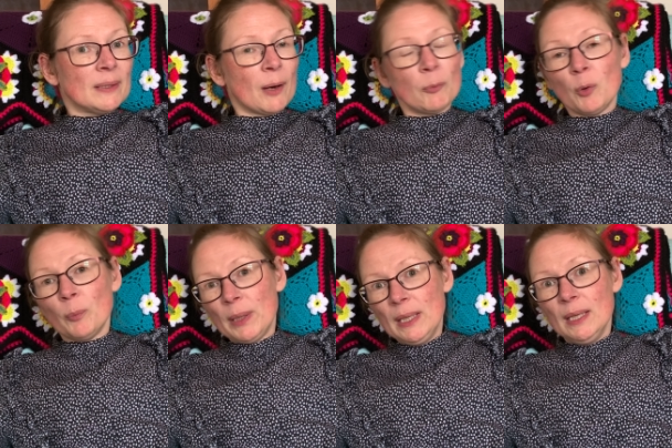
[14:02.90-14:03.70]
that will
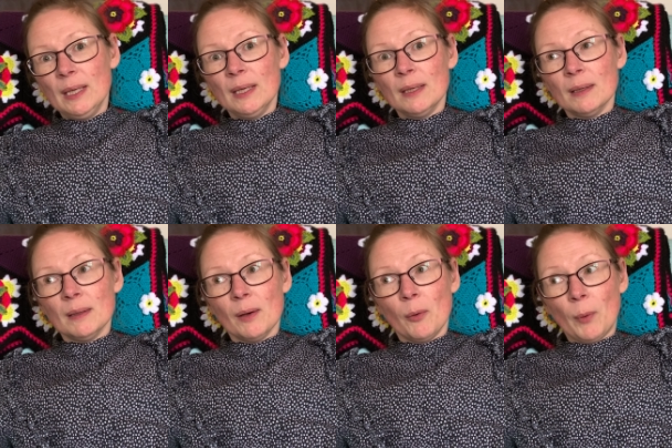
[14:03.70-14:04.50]
be
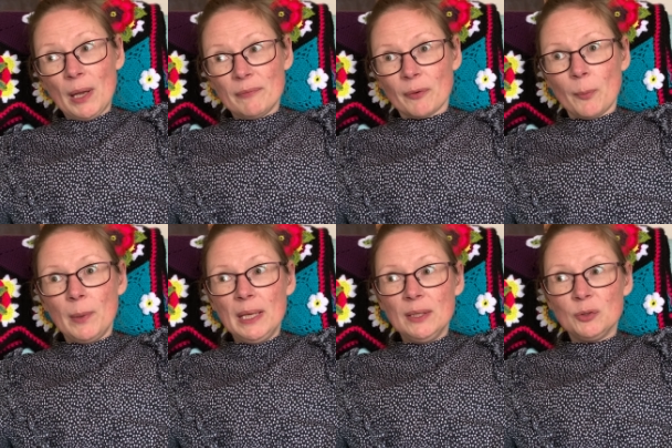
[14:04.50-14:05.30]
a way for
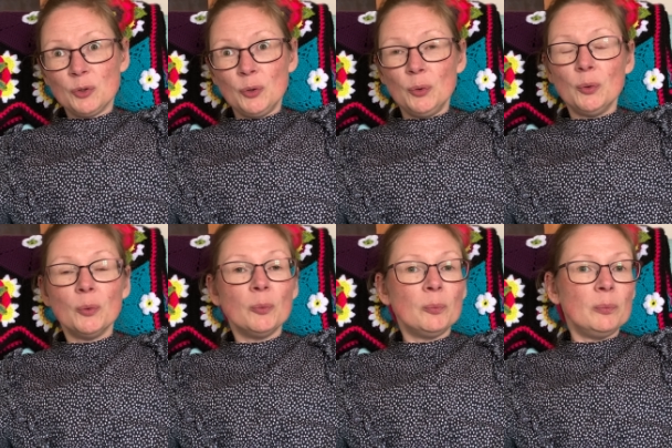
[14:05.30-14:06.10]
me
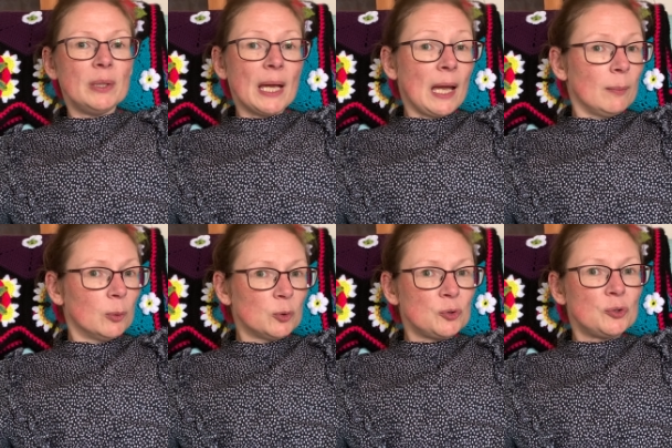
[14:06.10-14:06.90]
to be
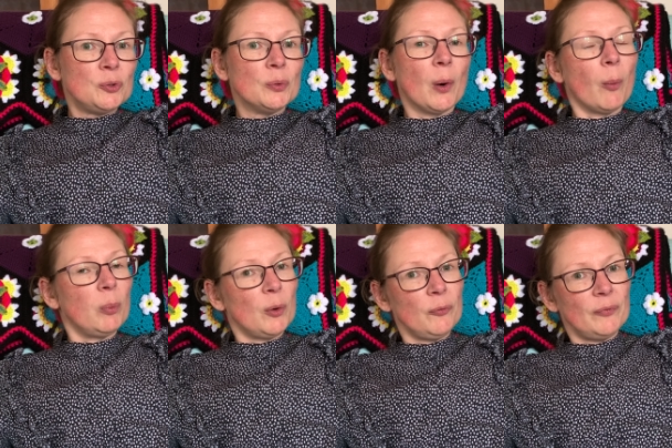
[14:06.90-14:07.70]
able to
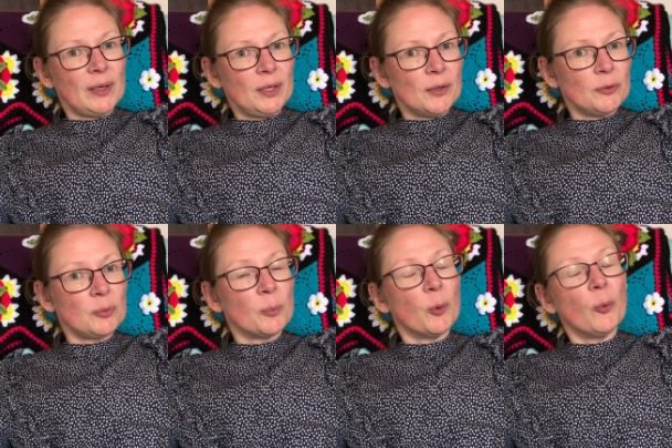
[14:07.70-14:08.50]
upload videos
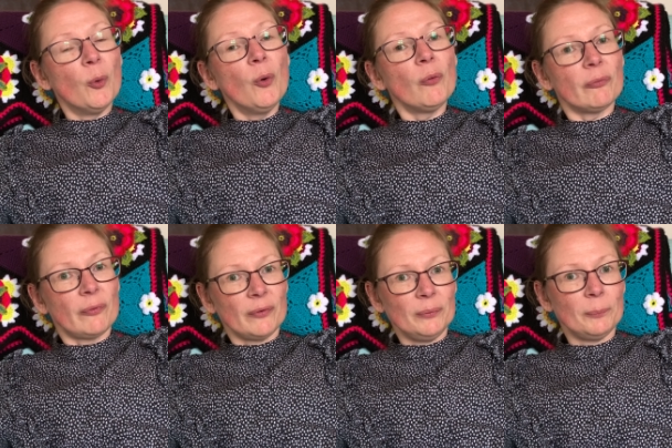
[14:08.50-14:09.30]
more
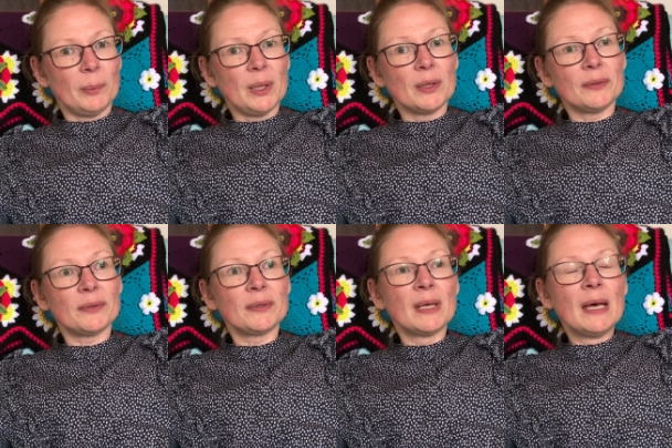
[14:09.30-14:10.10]
often,
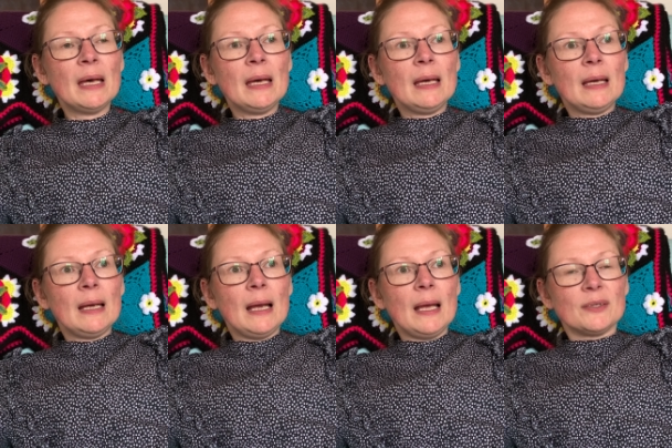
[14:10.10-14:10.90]
because
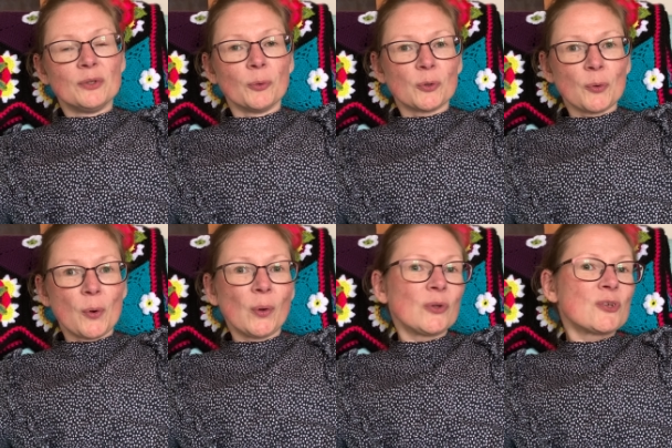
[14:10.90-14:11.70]
it's not so
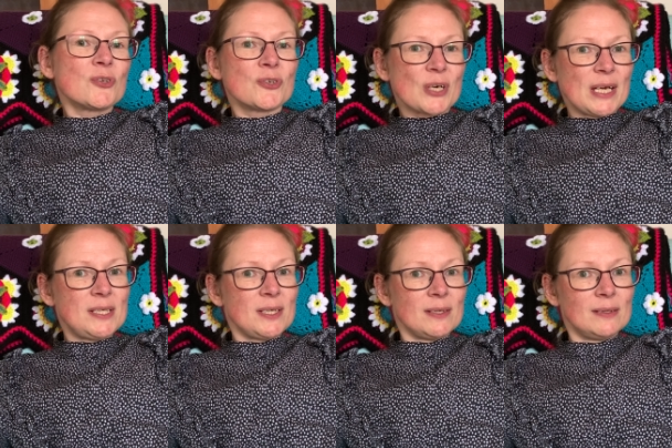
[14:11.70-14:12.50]

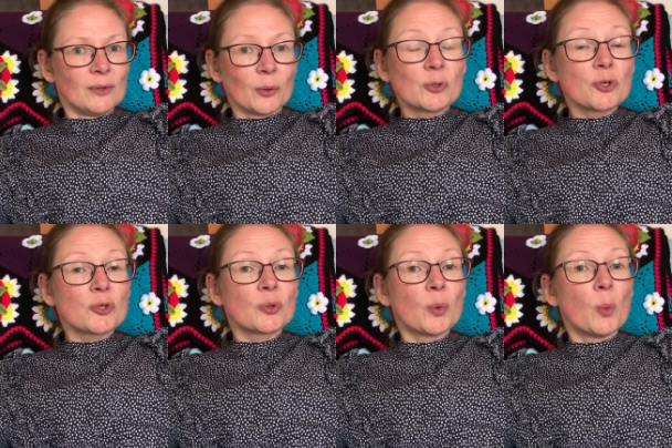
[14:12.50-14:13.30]
concentrated on
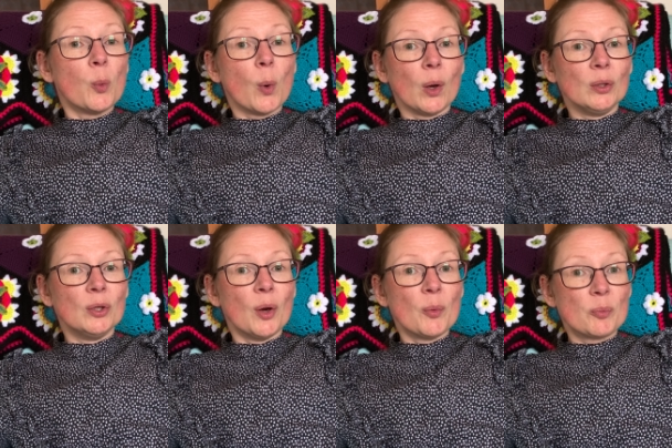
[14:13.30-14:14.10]
just
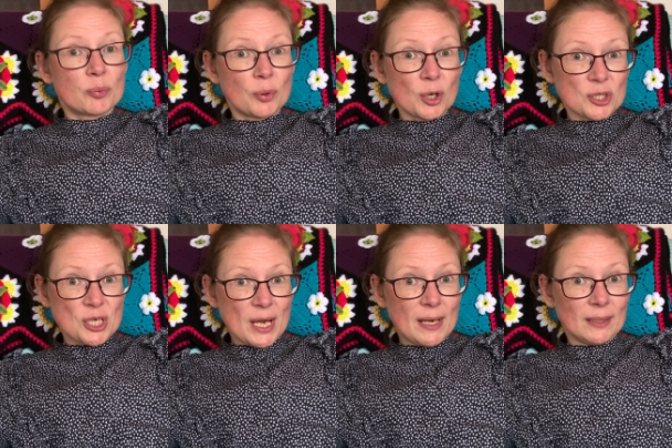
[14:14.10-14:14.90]
one
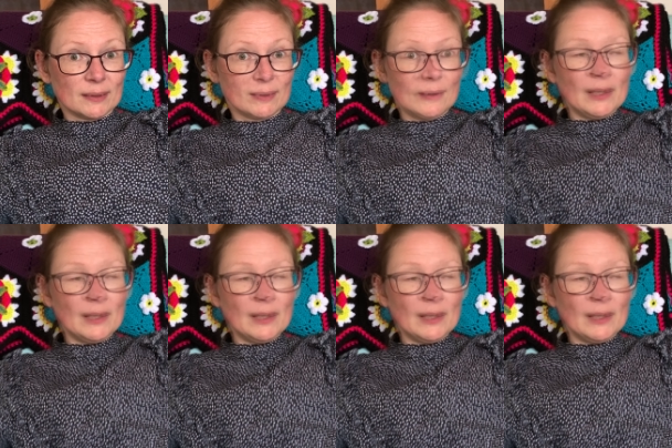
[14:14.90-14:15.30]
project.